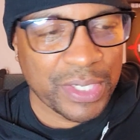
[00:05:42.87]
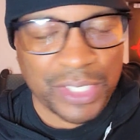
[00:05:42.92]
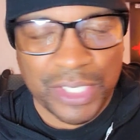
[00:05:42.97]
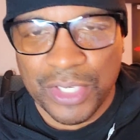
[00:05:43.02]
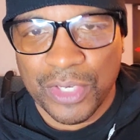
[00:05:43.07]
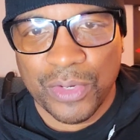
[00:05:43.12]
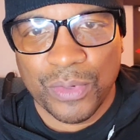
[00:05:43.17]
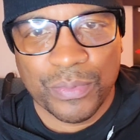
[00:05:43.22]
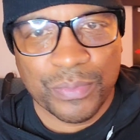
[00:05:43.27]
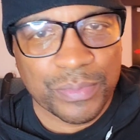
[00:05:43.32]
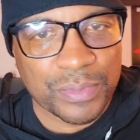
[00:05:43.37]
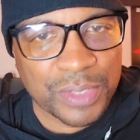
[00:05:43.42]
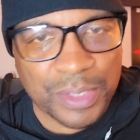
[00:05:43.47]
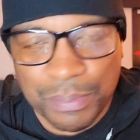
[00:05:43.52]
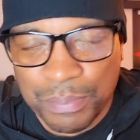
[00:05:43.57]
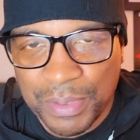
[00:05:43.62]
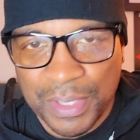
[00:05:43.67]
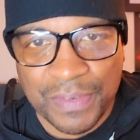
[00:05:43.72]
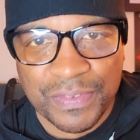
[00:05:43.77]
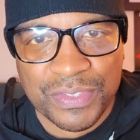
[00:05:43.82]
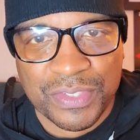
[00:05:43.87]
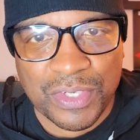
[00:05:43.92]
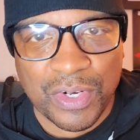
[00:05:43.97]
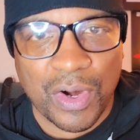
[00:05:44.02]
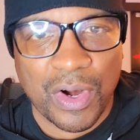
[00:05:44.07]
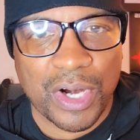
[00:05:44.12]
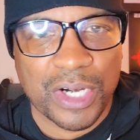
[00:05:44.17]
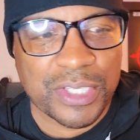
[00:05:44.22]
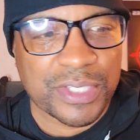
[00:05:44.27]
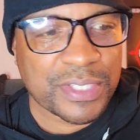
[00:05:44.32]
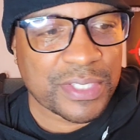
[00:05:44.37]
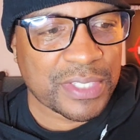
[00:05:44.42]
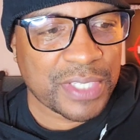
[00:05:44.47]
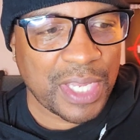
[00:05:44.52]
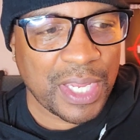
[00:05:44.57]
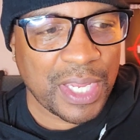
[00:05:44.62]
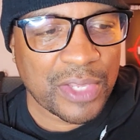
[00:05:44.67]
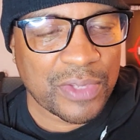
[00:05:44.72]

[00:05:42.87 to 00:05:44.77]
you know, the beef starts